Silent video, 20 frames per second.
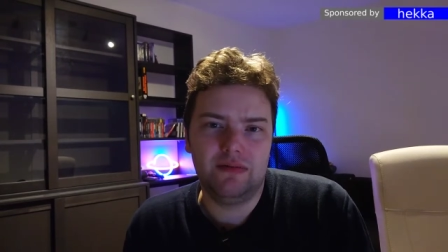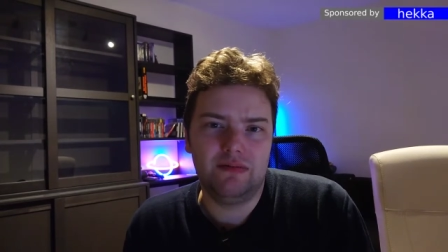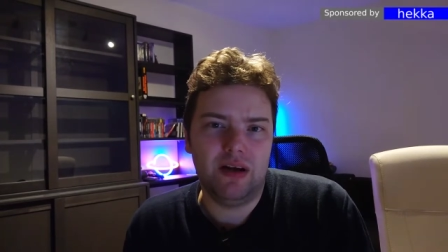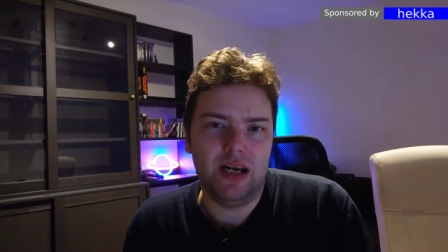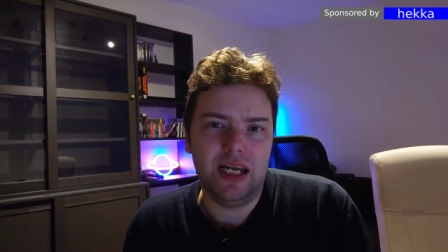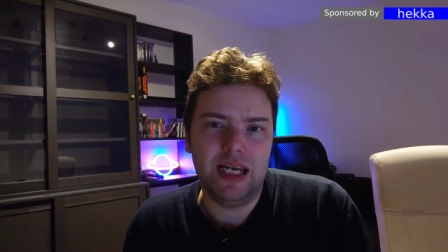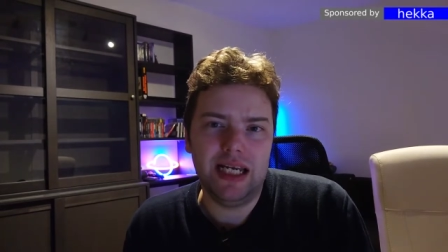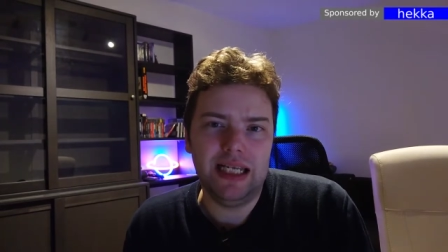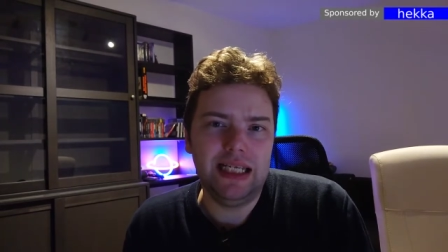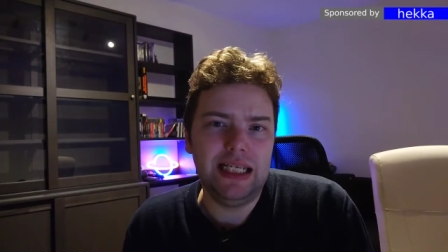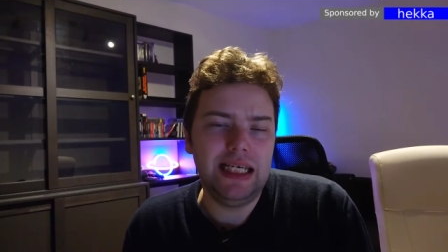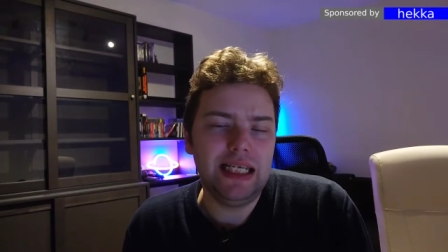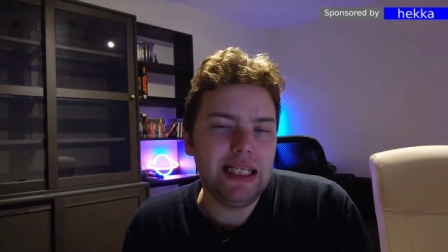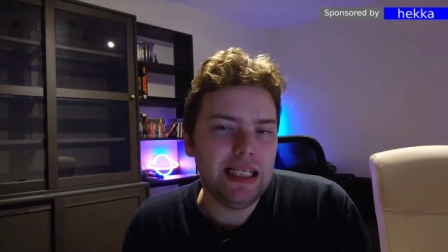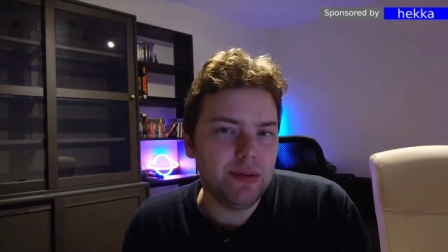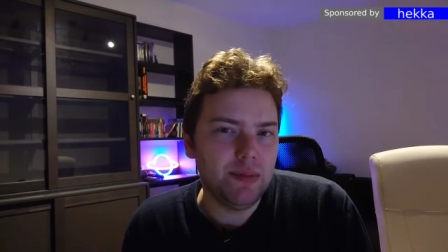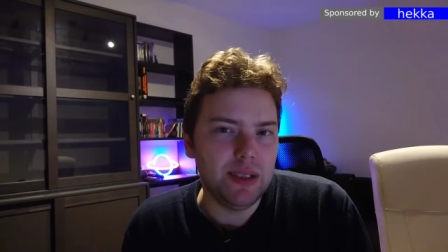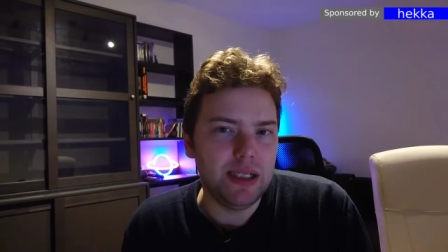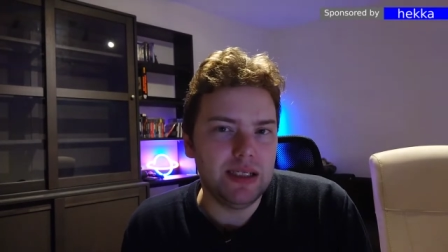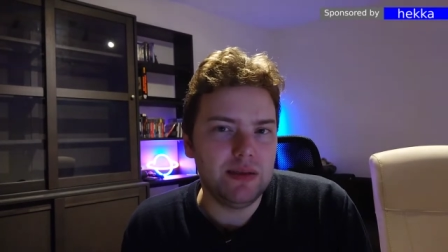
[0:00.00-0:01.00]
running a
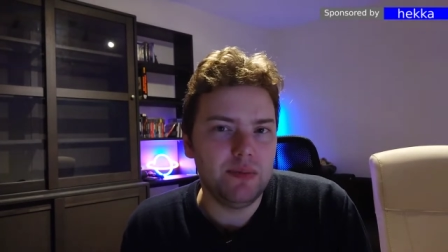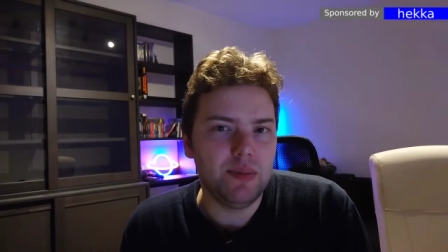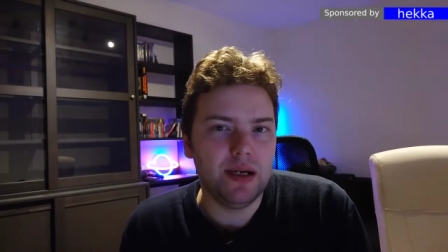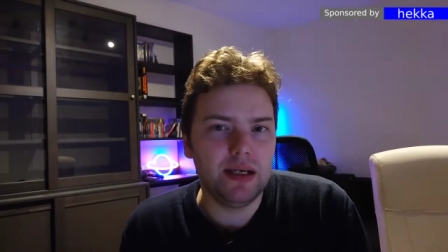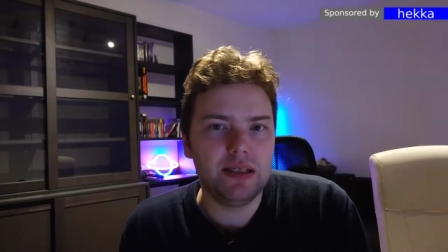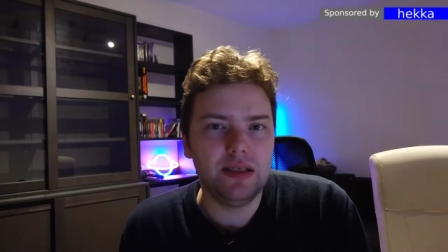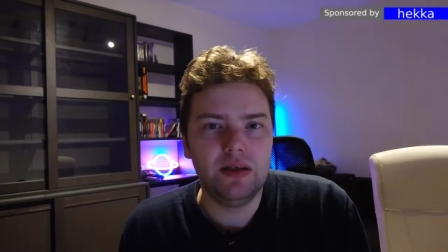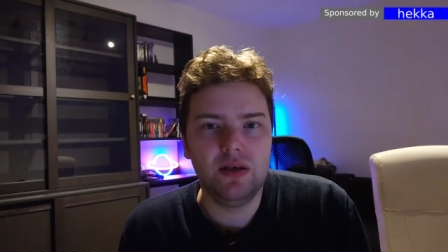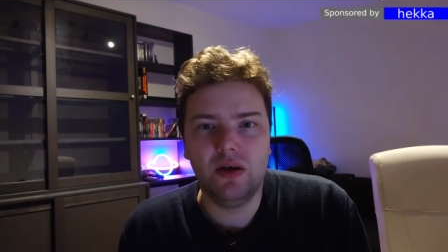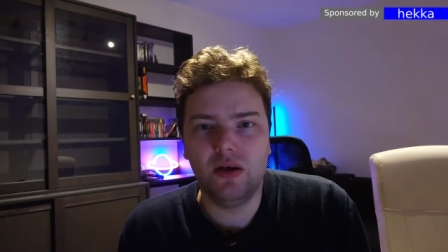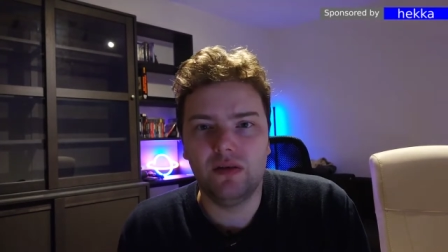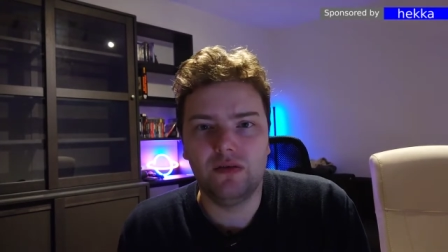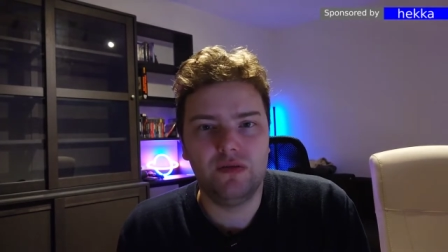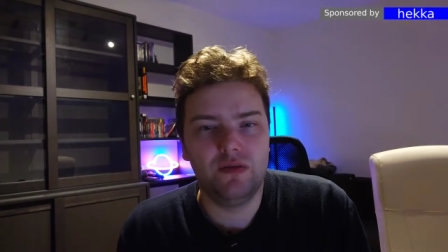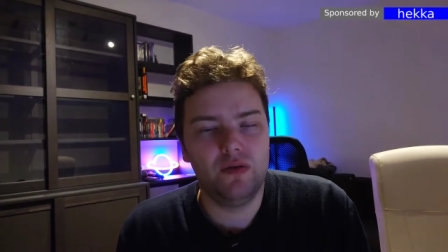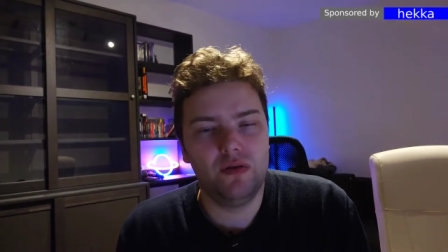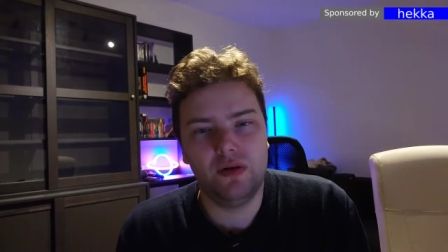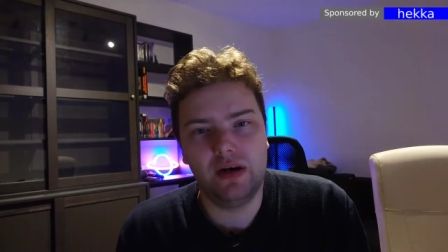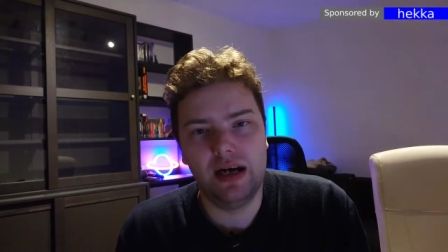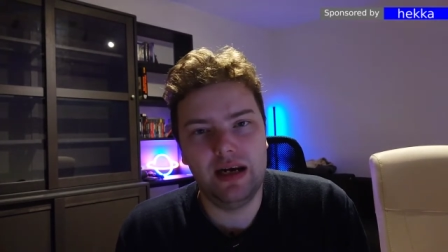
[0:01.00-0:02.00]
little bit, but not
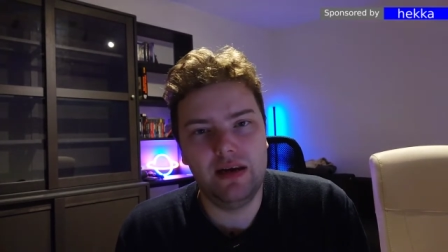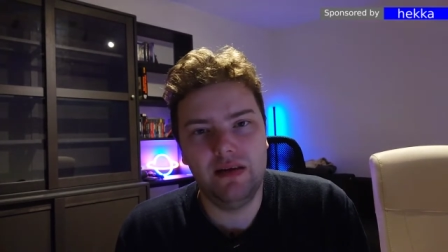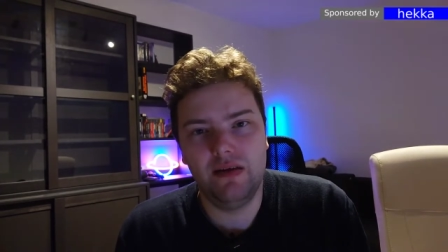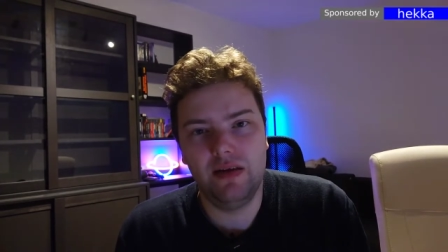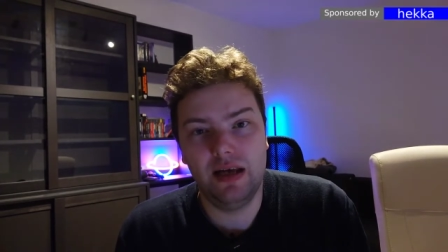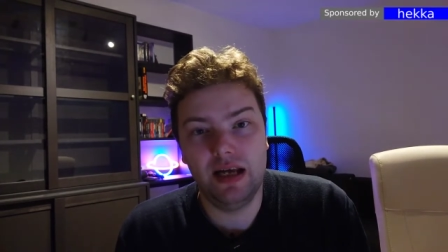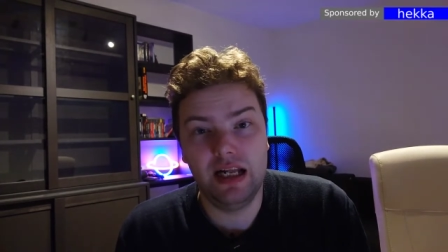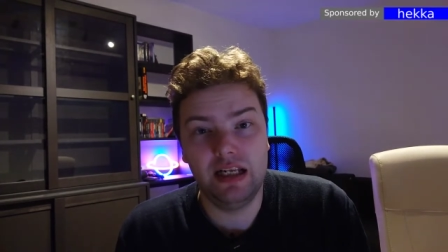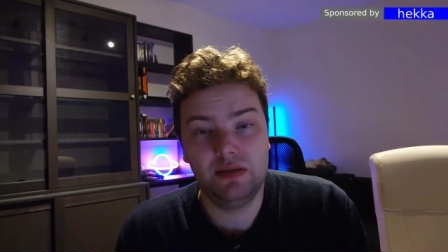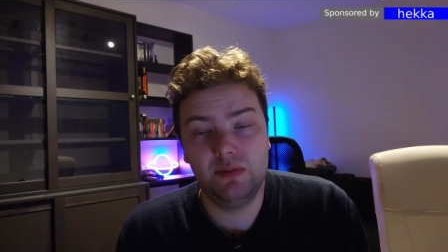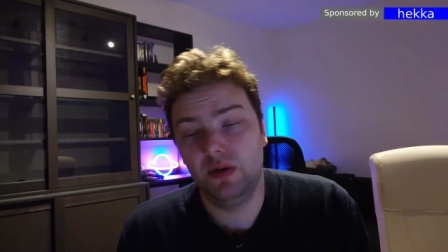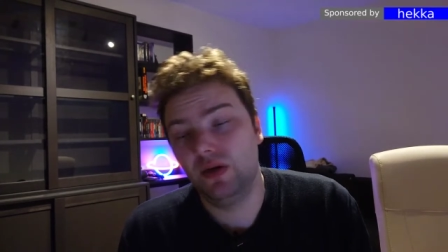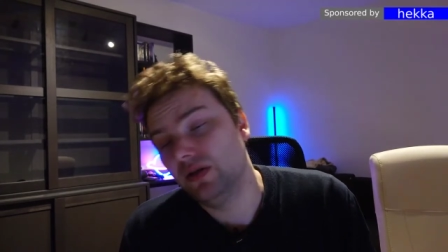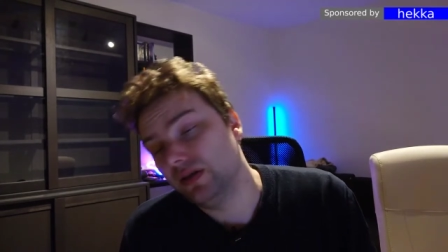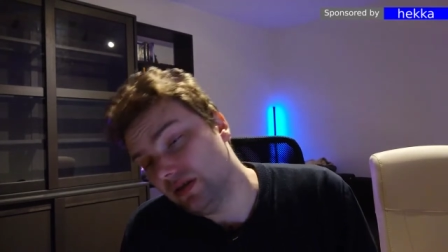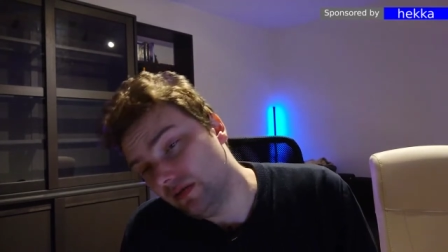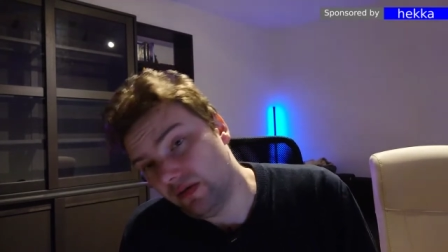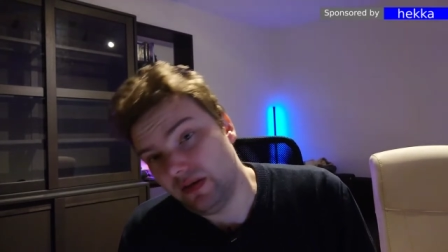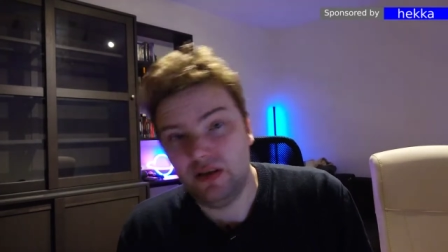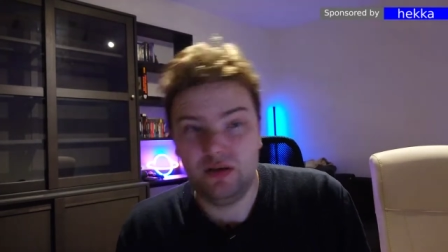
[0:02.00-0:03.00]
for anything else,
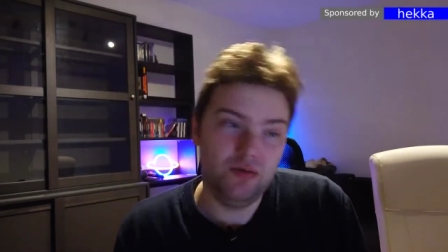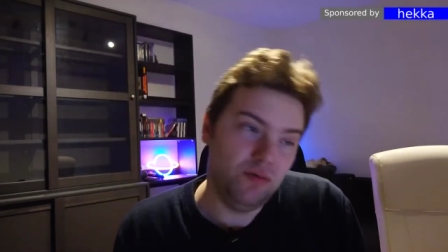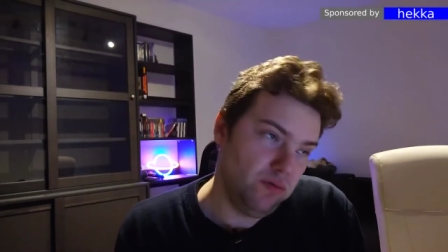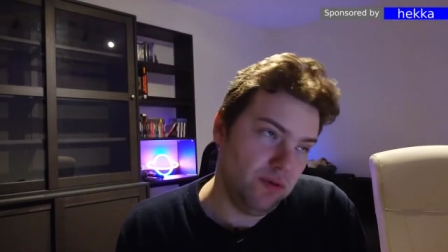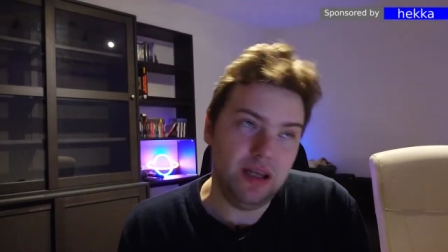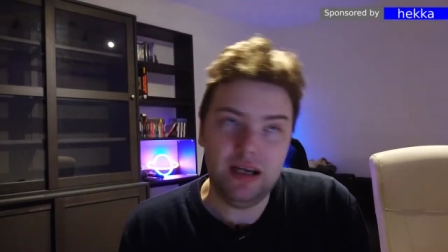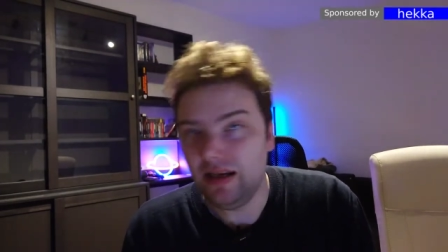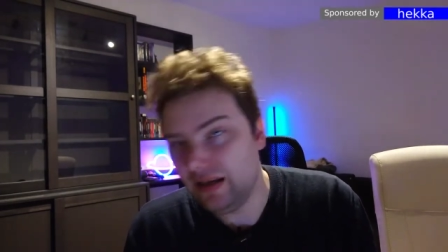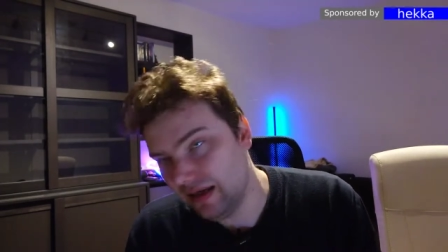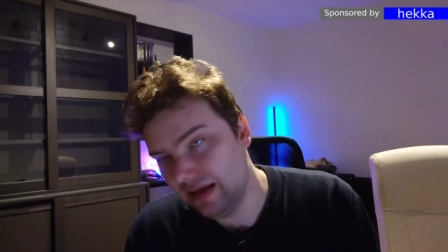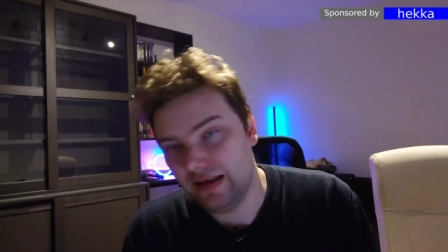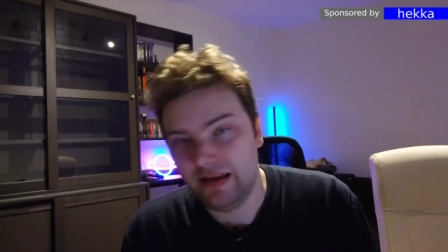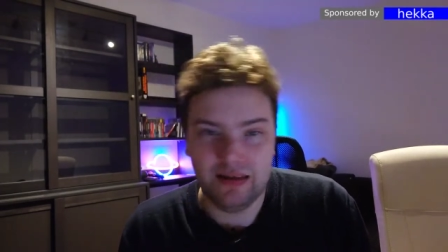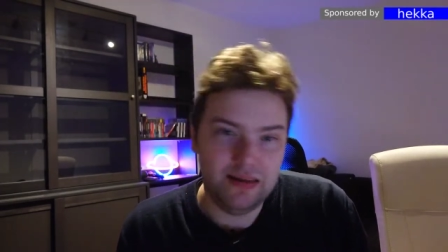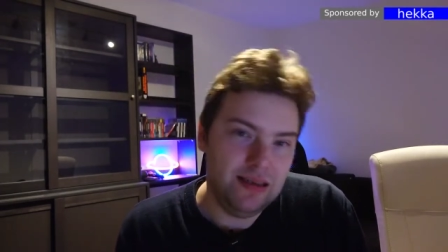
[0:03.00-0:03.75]
because if I do like